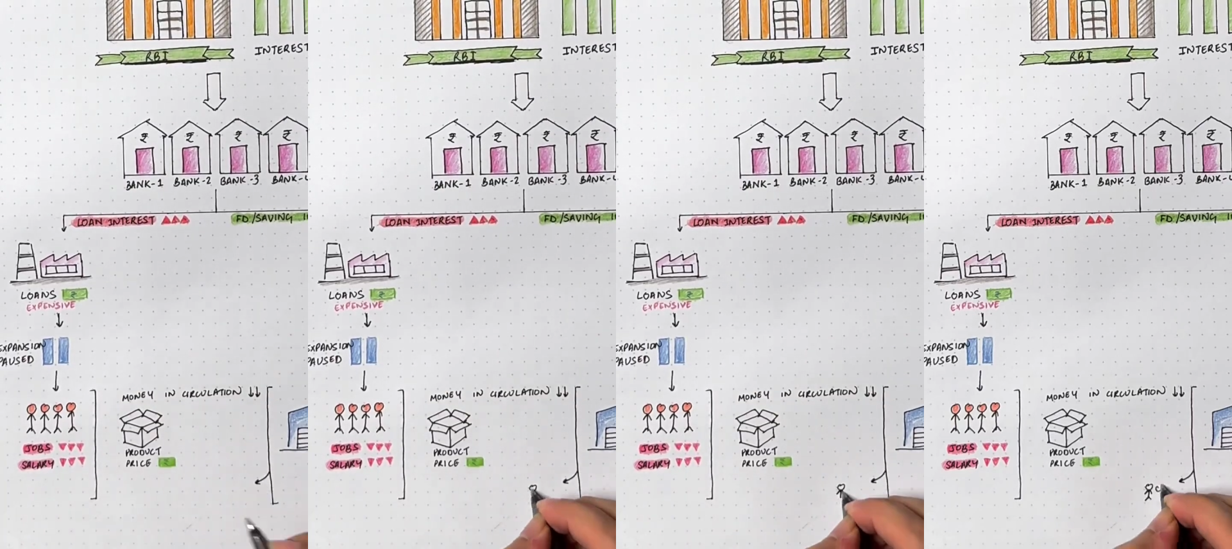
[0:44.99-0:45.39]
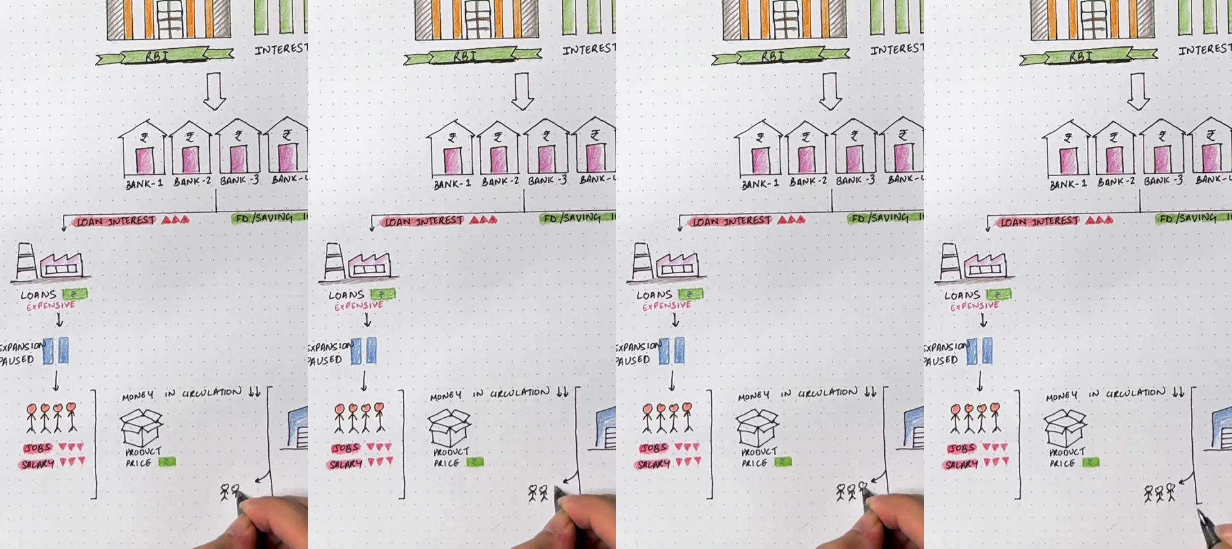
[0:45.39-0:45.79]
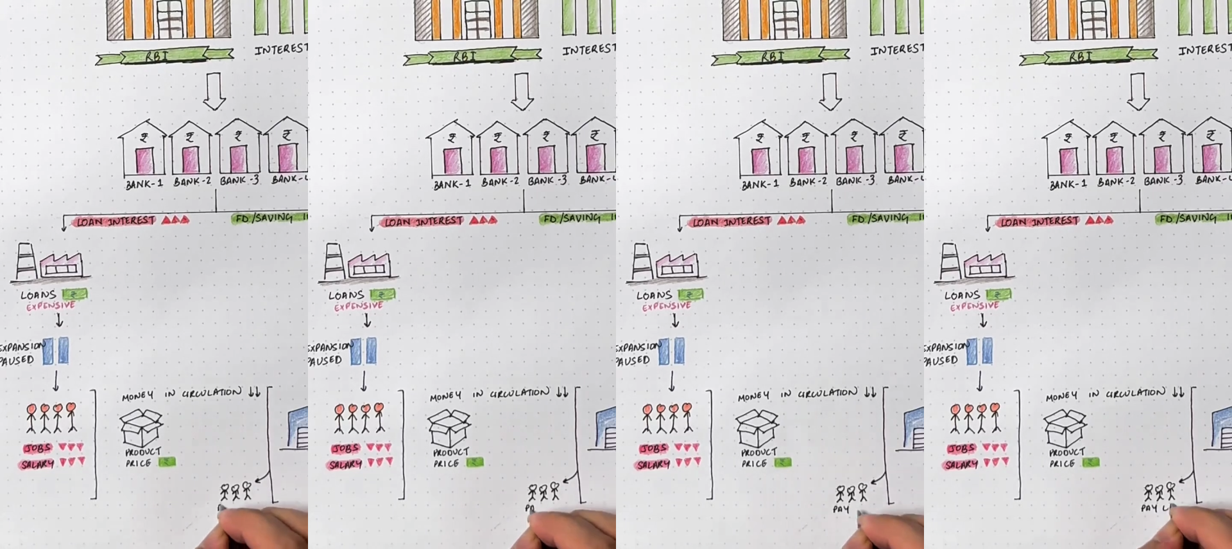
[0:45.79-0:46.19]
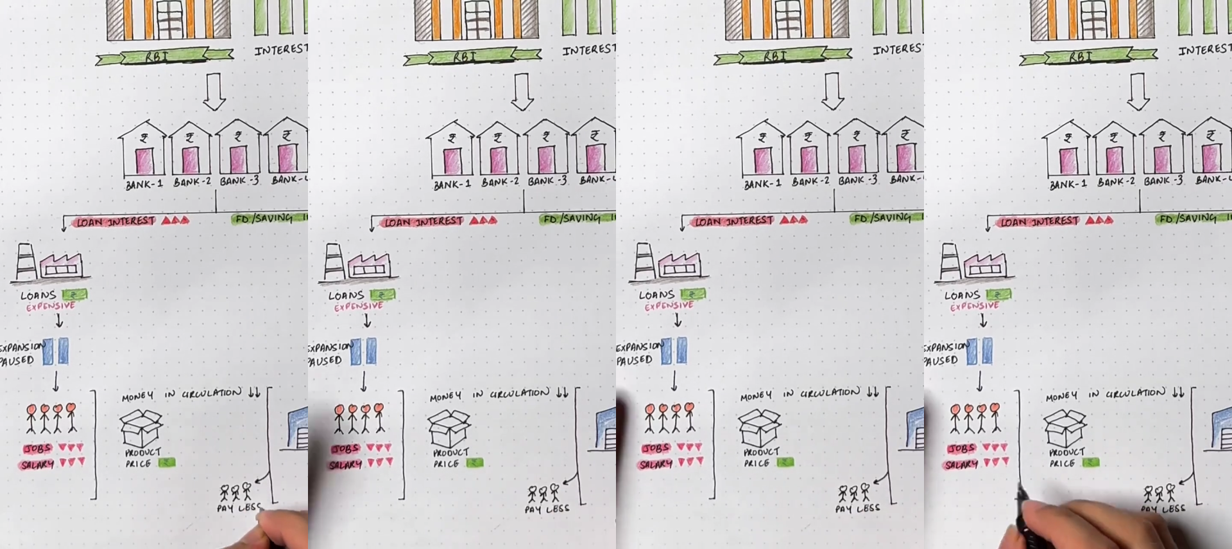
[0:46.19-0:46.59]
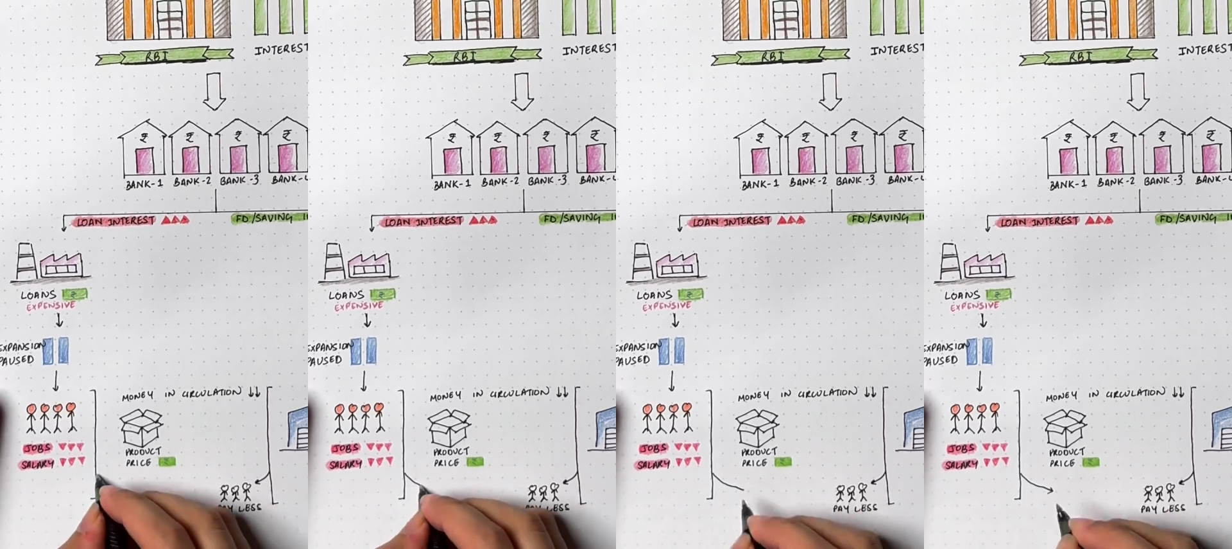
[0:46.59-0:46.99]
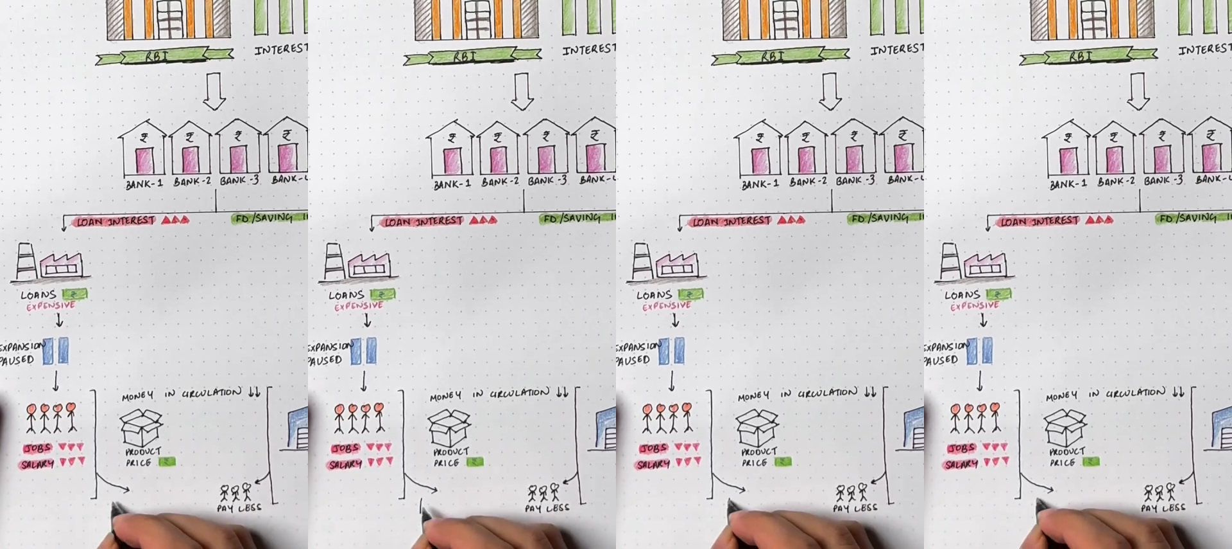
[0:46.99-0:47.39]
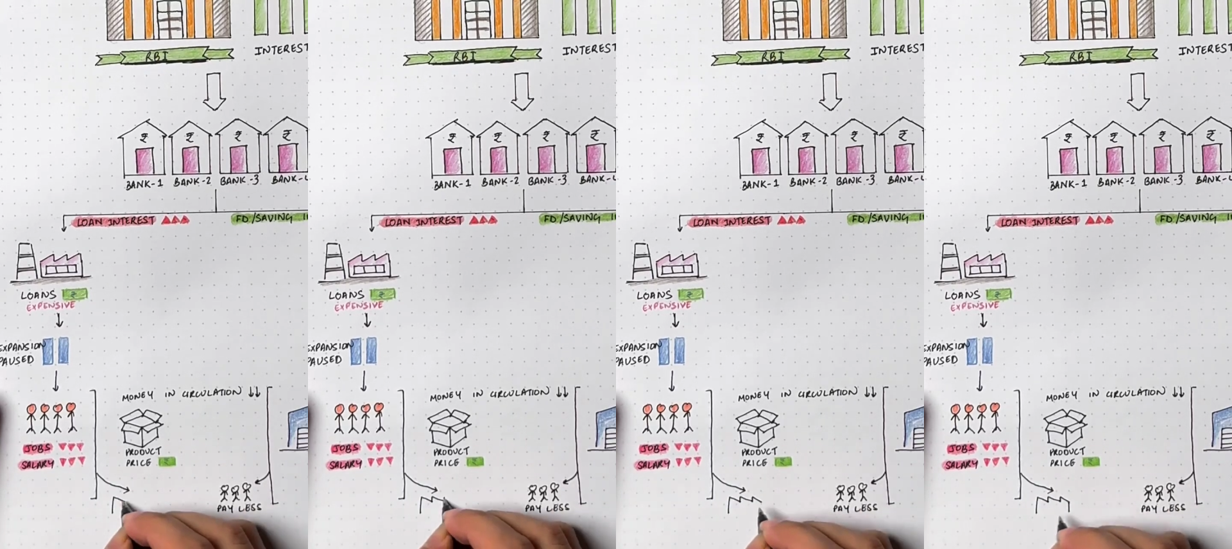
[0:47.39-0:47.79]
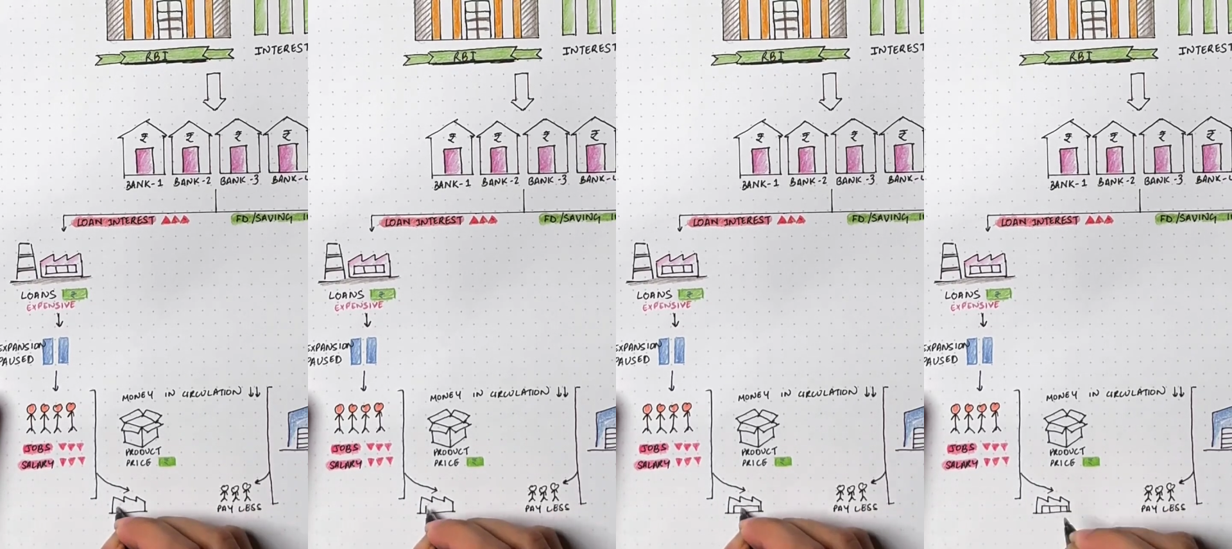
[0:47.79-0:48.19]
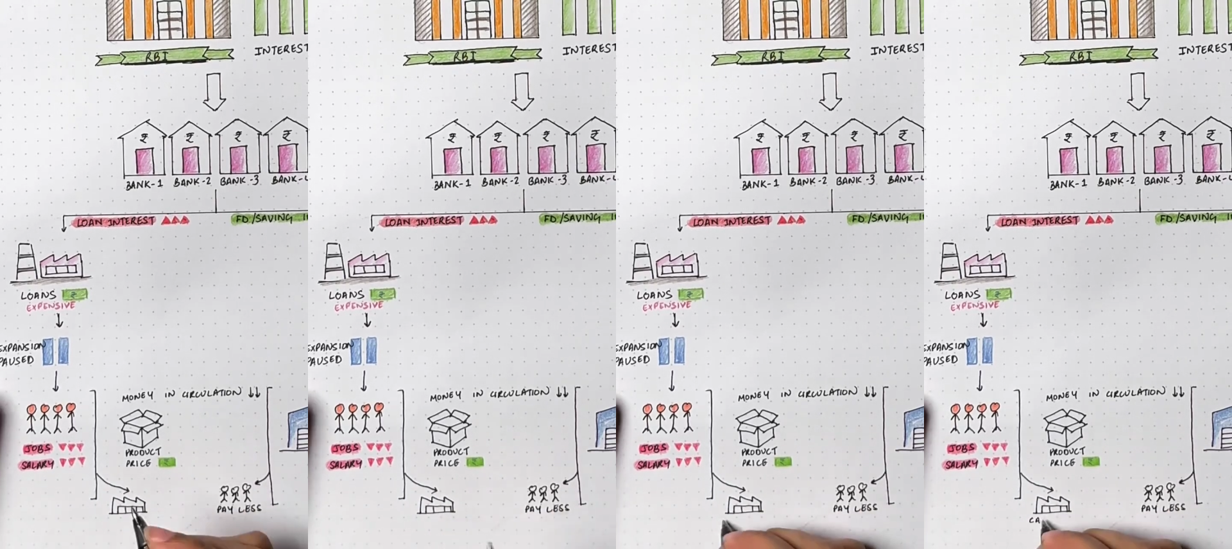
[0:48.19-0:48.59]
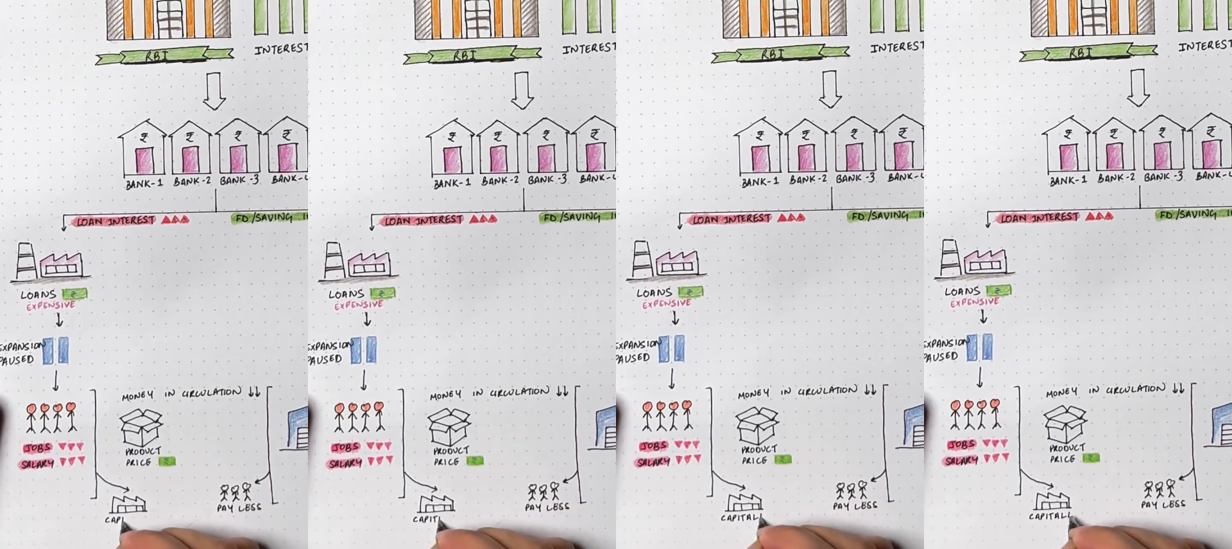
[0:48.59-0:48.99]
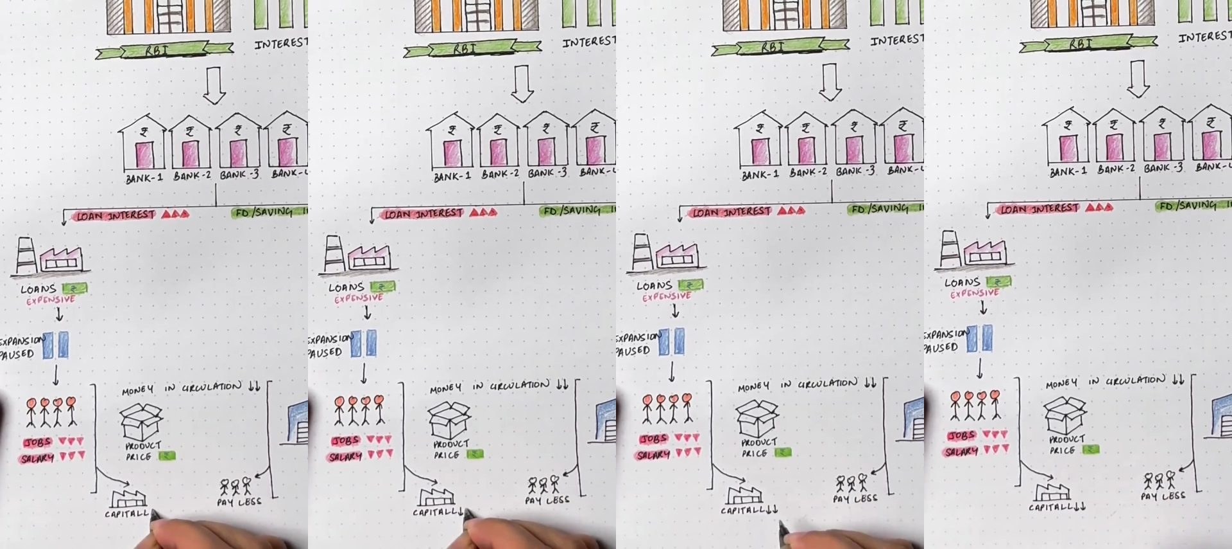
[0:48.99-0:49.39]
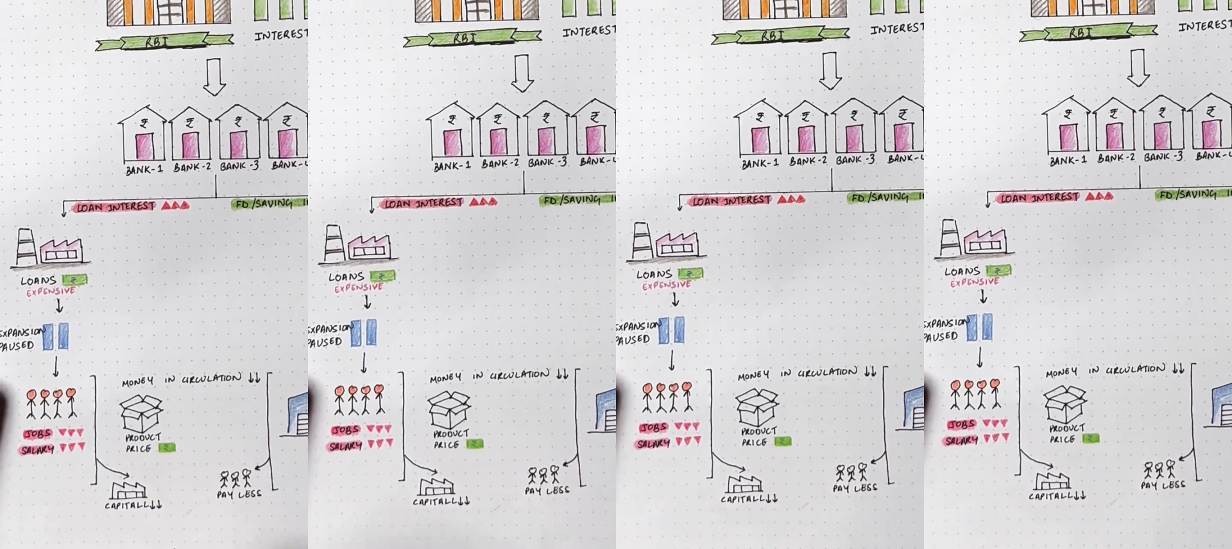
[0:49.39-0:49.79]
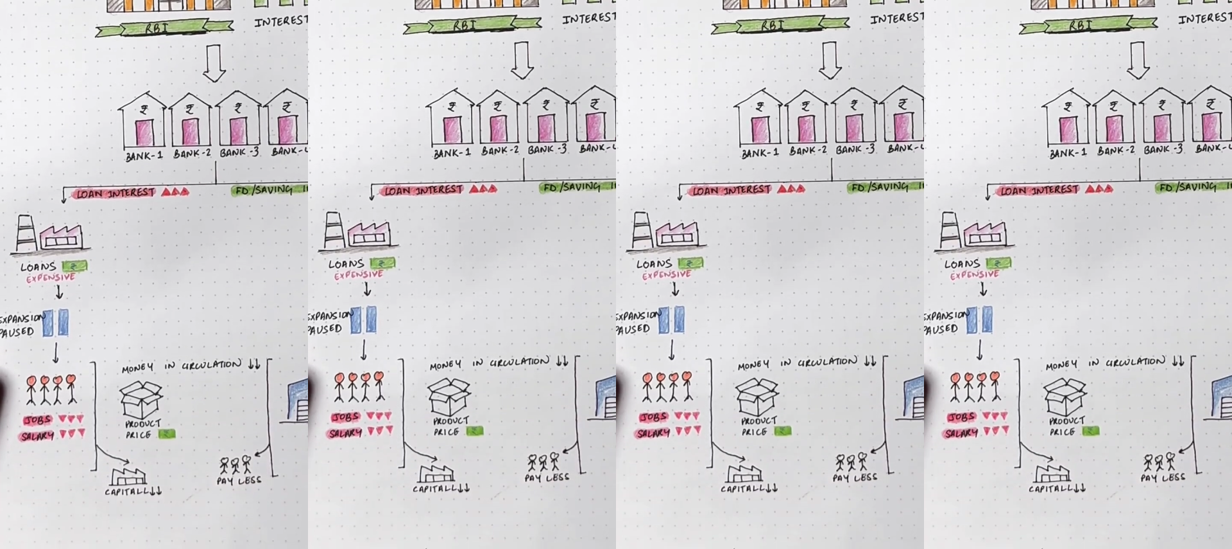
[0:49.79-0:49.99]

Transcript: Nobody's mouth can be seen.